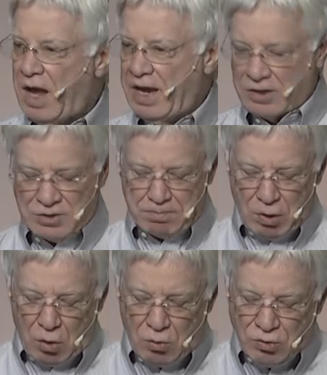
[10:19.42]
An
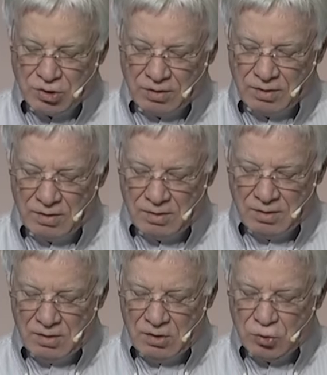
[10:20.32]
explosion
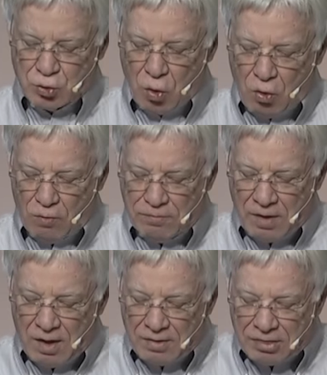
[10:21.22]
drove
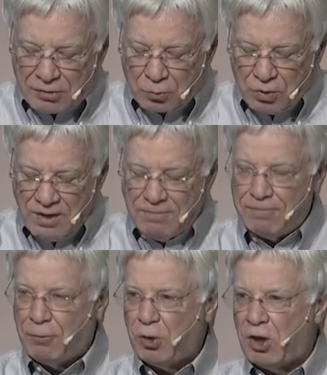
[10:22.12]
a three
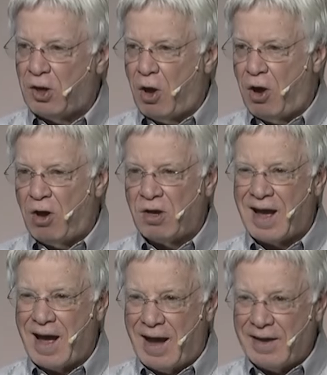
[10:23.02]
foot
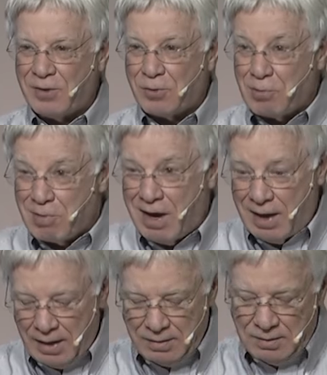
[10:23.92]
long iron
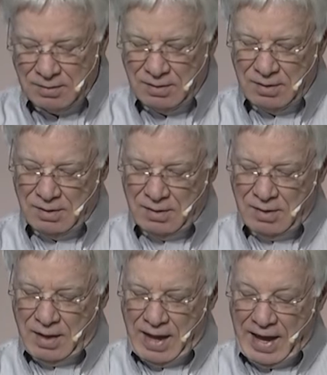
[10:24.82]
rod
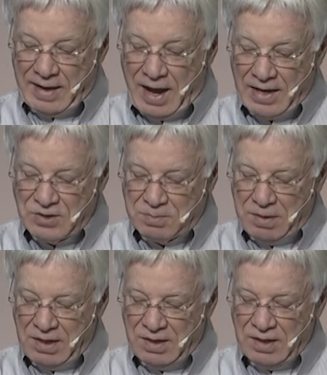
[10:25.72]
at high
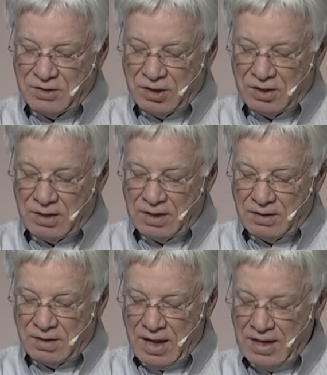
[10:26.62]
speed into
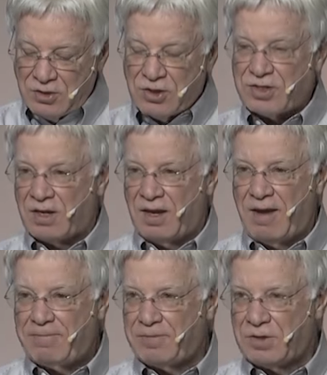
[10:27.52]
Gage's
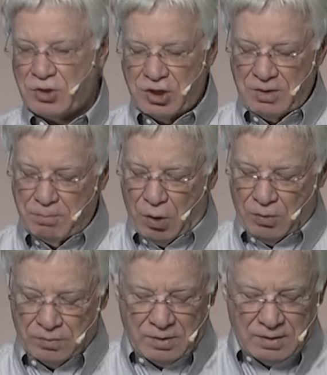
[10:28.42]
left
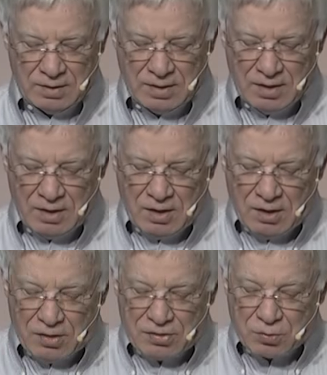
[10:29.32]
cheekbone,
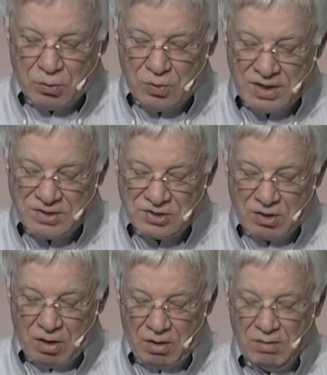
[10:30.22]
through his
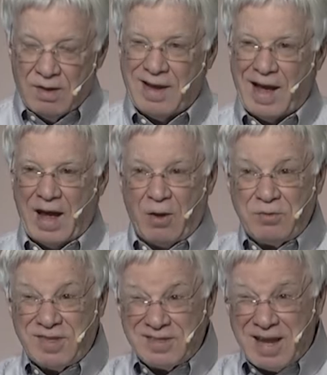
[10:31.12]
skull,
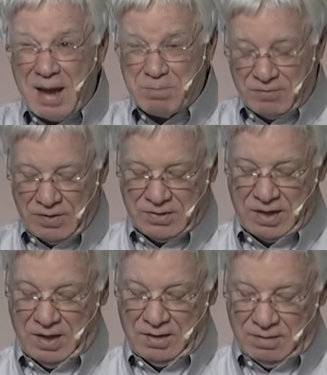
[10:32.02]
out the top of his
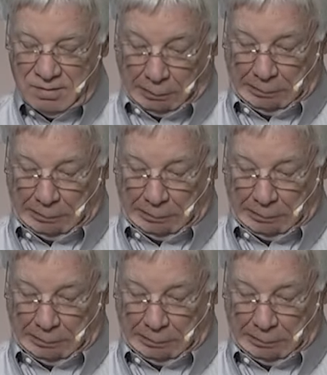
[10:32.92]
head.